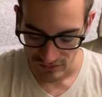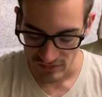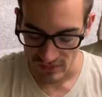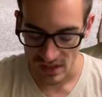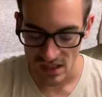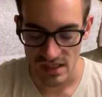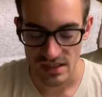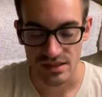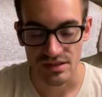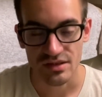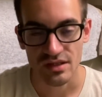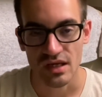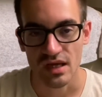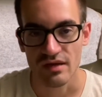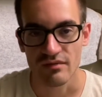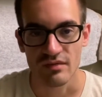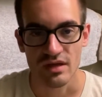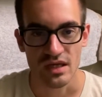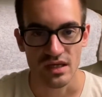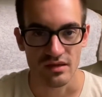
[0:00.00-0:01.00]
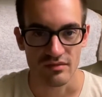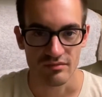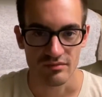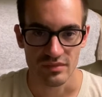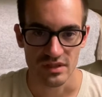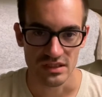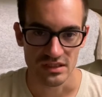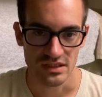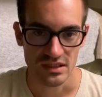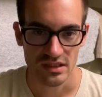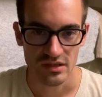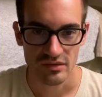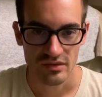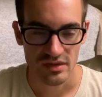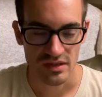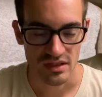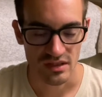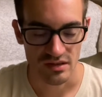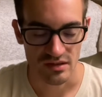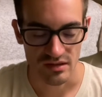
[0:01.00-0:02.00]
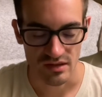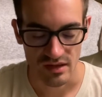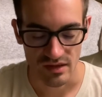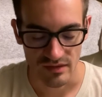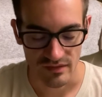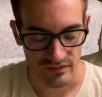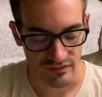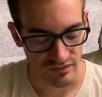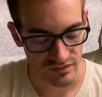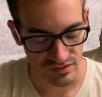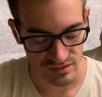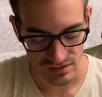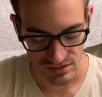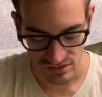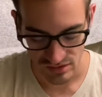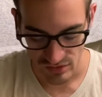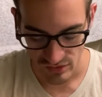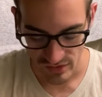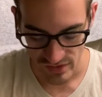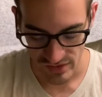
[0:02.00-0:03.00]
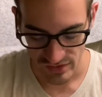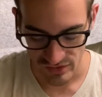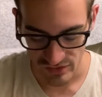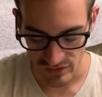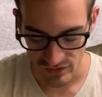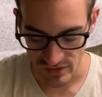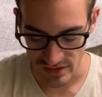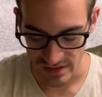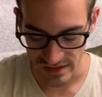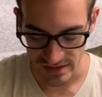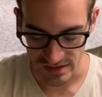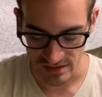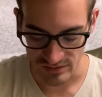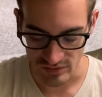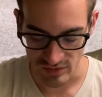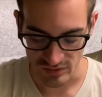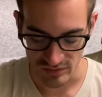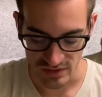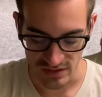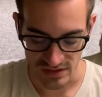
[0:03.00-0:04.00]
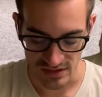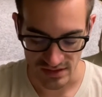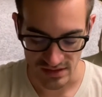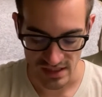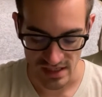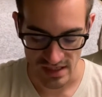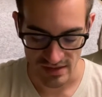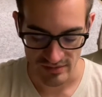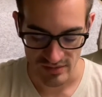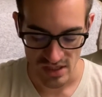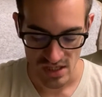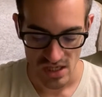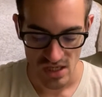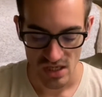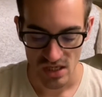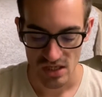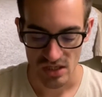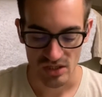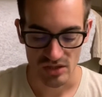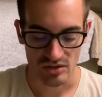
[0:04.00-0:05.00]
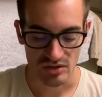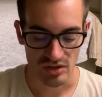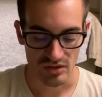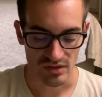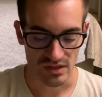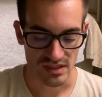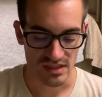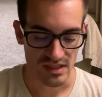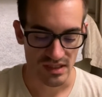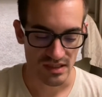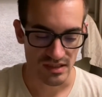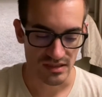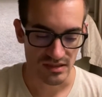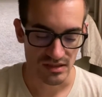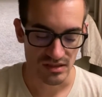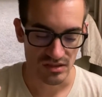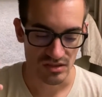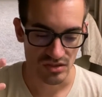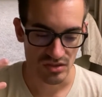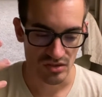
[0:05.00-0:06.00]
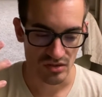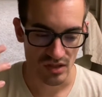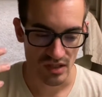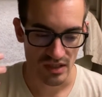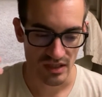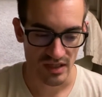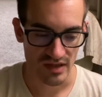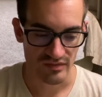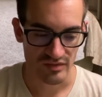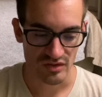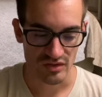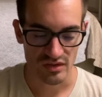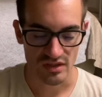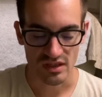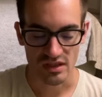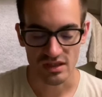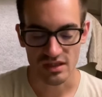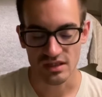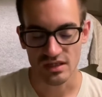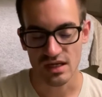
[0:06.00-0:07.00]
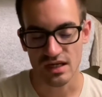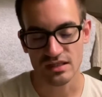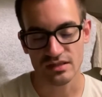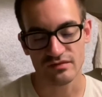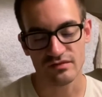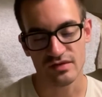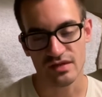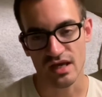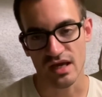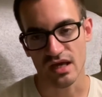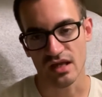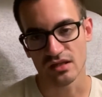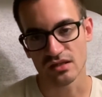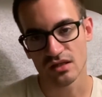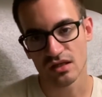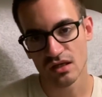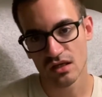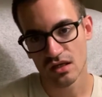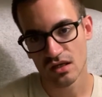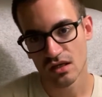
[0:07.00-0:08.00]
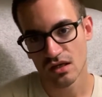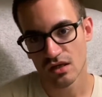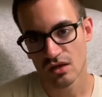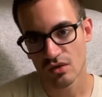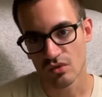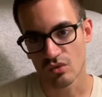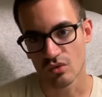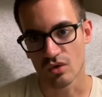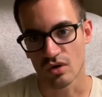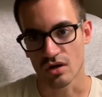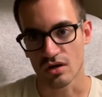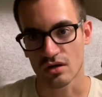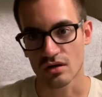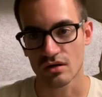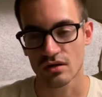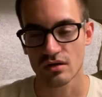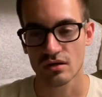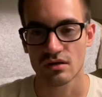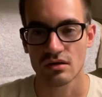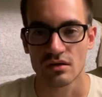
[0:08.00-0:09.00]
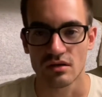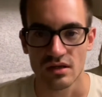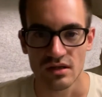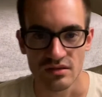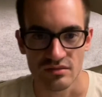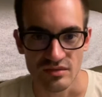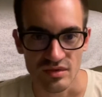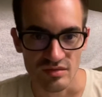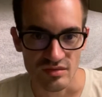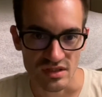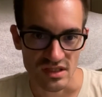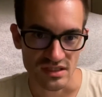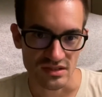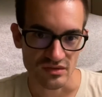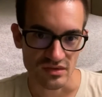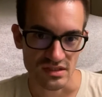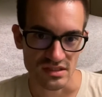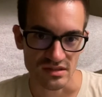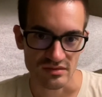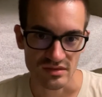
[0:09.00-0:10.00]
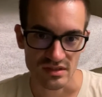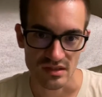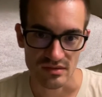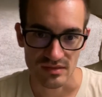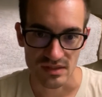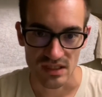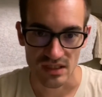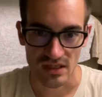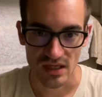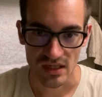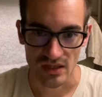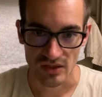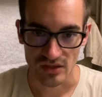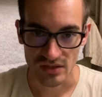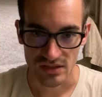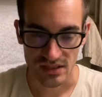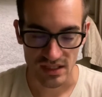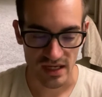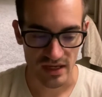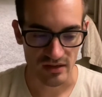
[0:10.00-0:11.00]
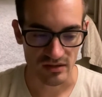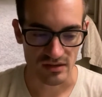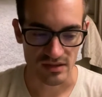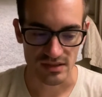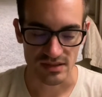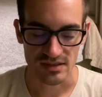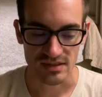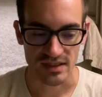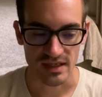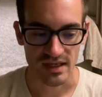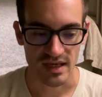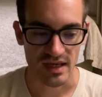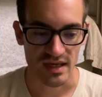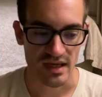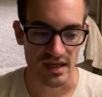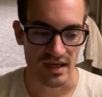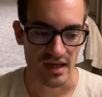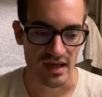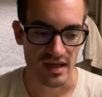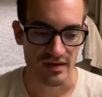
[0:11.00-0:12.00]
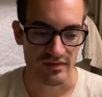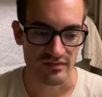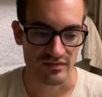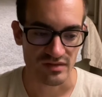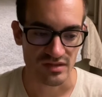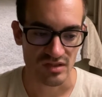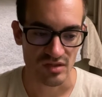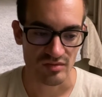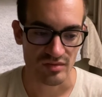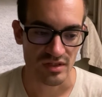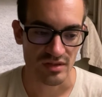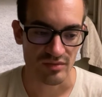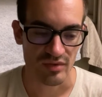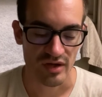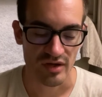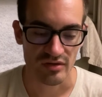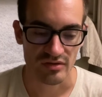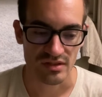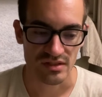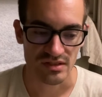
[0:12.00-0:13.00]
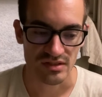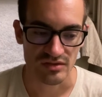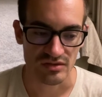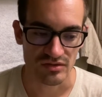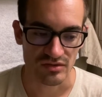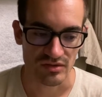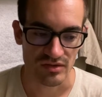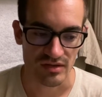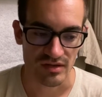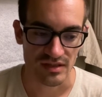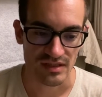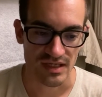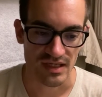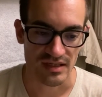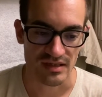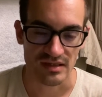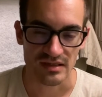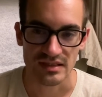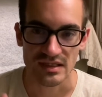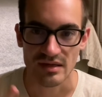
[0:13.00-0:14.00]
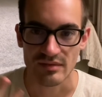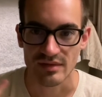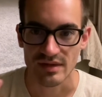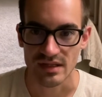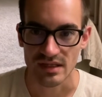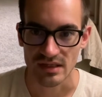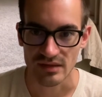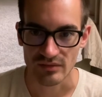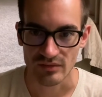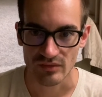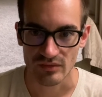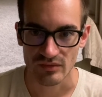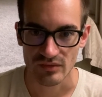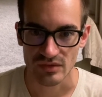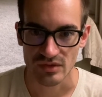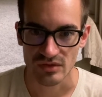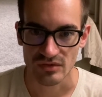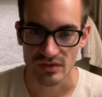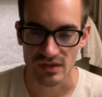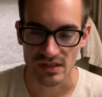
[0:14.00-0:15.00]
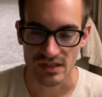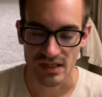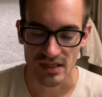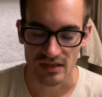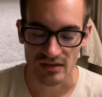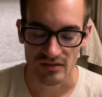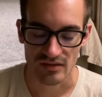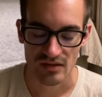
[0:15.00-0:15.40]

anything I may be dealing with, anything I'm just going through at any moment in time. You know, I'm doing a lot of that work, and maybe that's why sometimes I look tired, because it's like I have so many priorities to do during the day, and on top of that I'm doing that